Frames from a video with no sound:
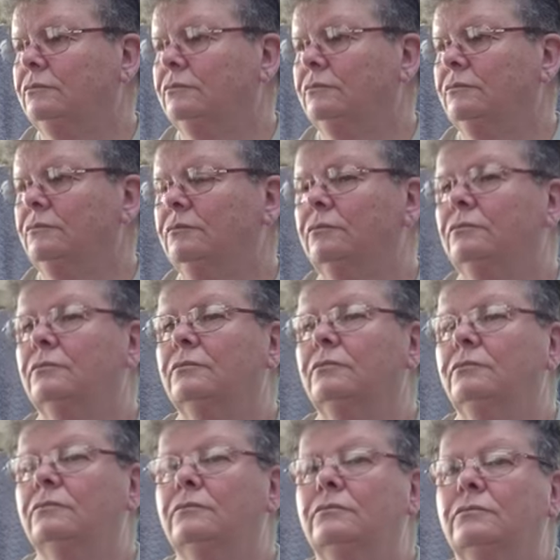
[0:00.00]

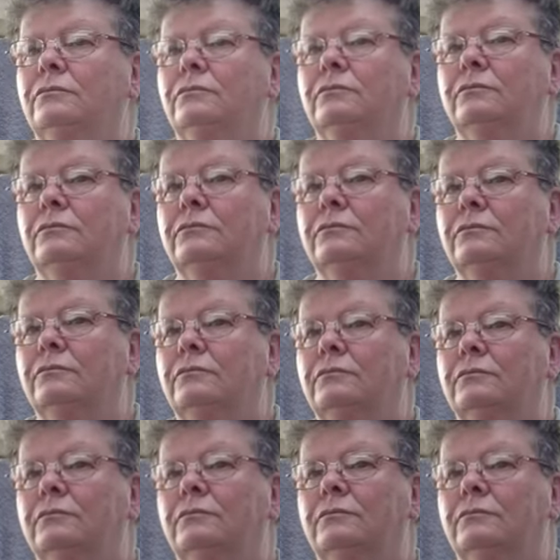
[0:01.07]

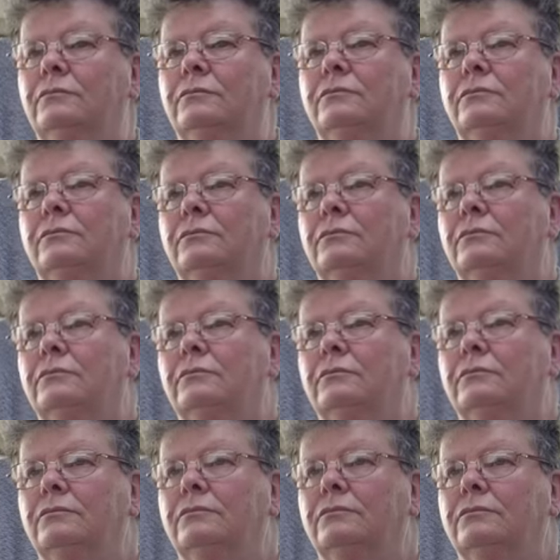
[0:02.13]

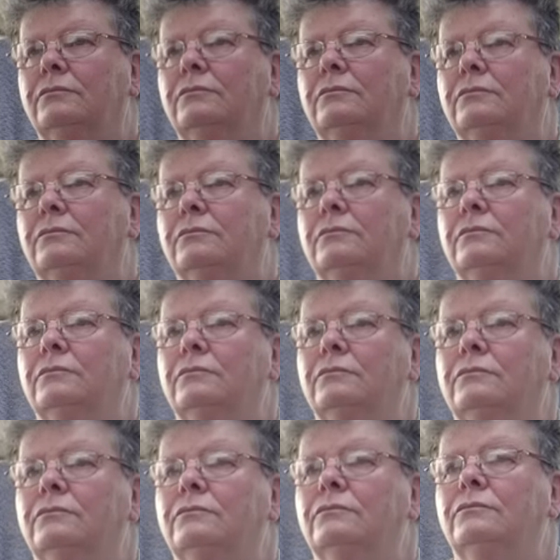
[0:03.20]

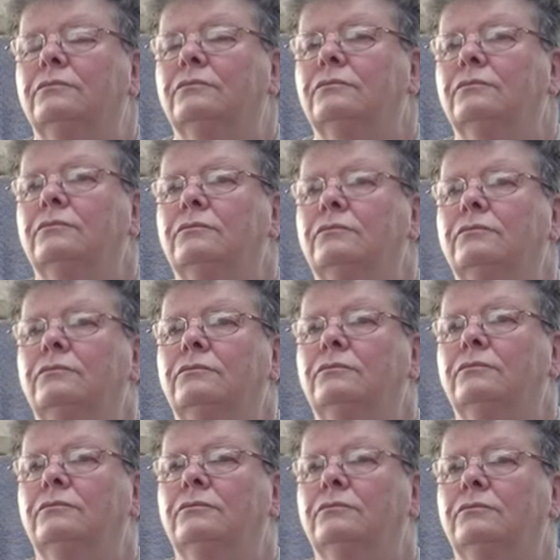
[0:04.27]

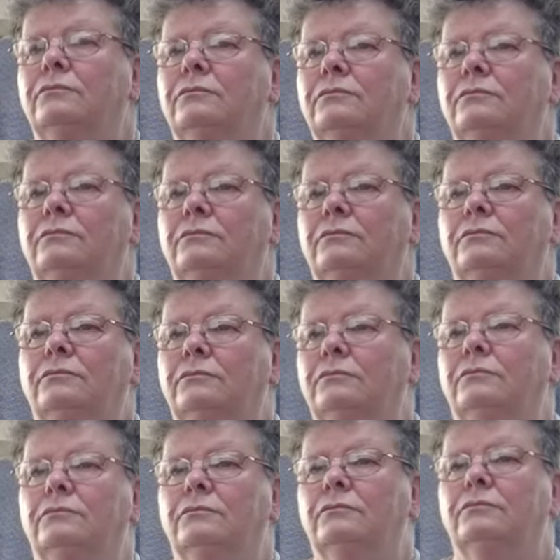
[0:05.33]

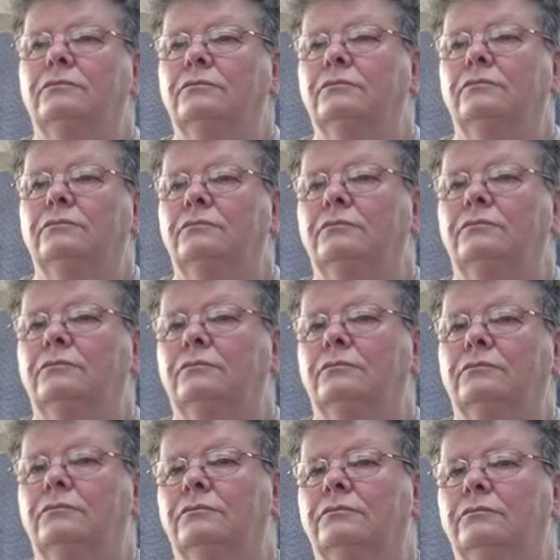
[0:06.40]

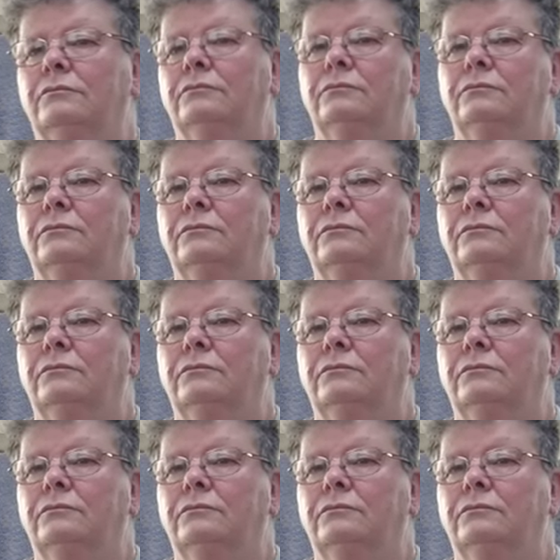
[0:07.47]
(silent)